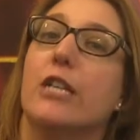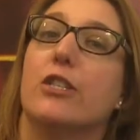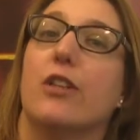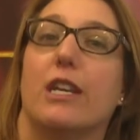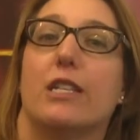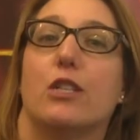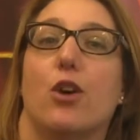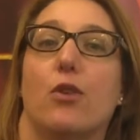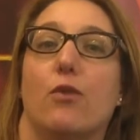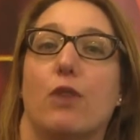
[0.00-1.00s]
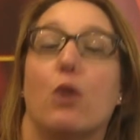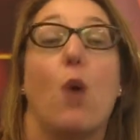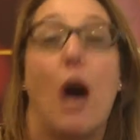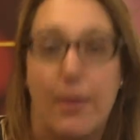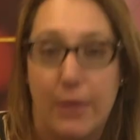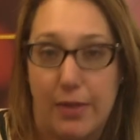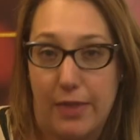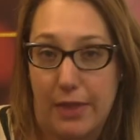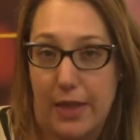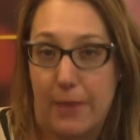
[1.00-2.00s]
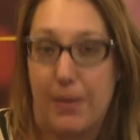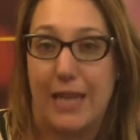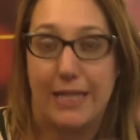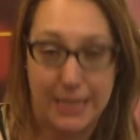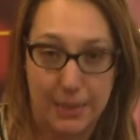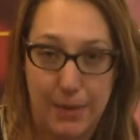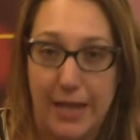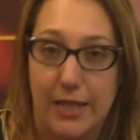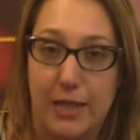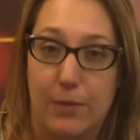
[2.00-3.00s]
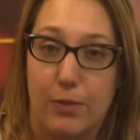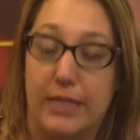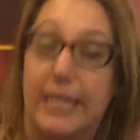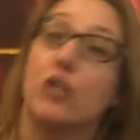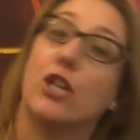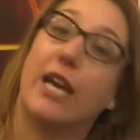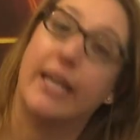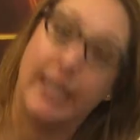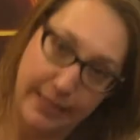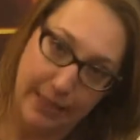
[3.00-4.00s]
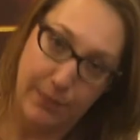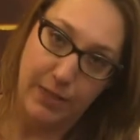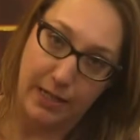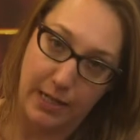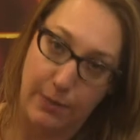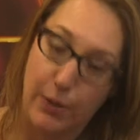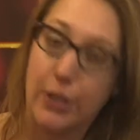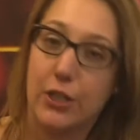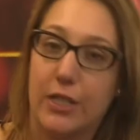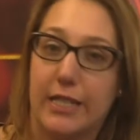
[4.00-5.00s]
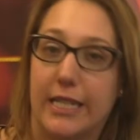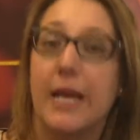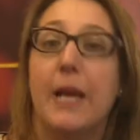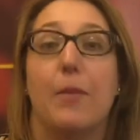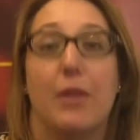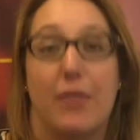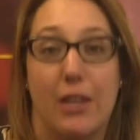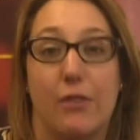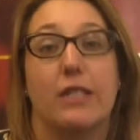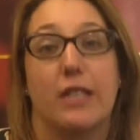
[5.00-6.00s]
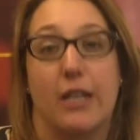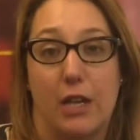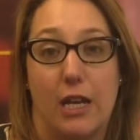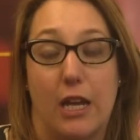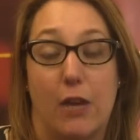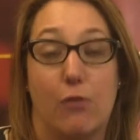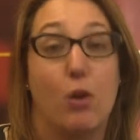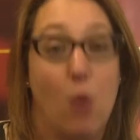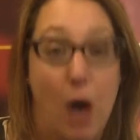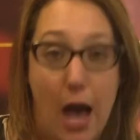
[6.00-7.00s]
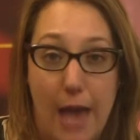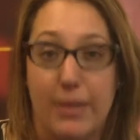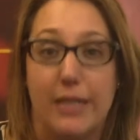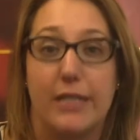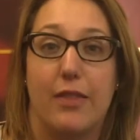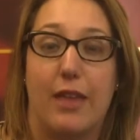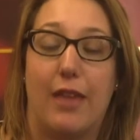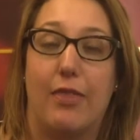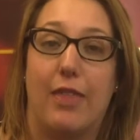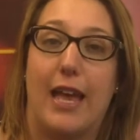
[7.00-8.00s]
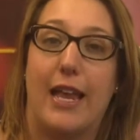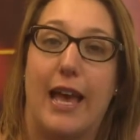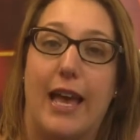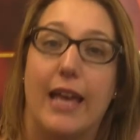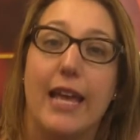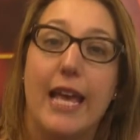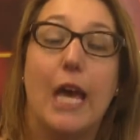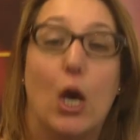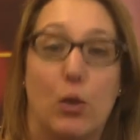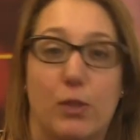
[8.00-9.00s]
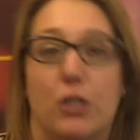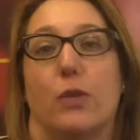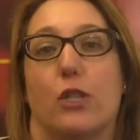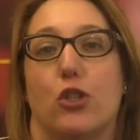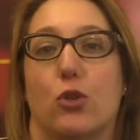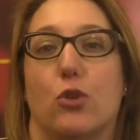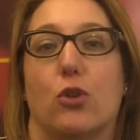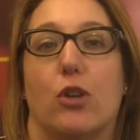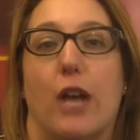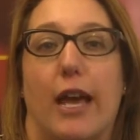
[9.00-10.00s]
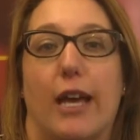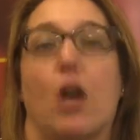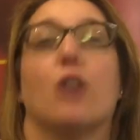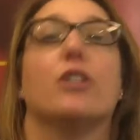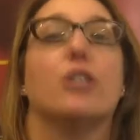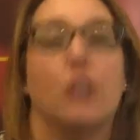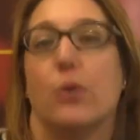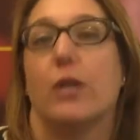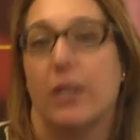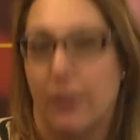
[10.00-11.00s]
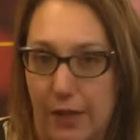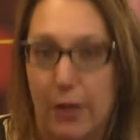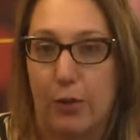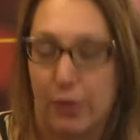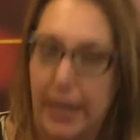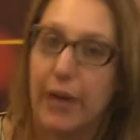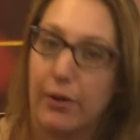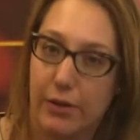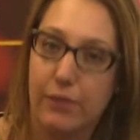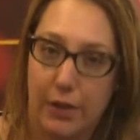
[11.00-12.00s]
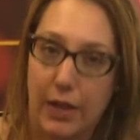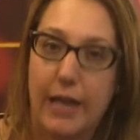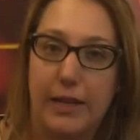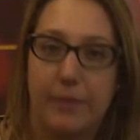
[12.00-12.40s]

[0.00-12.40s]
So there's no requirement that they participate in the procedure except in an emergency, but there is a requirement that they help to ensure continuity of healthcare, if you like.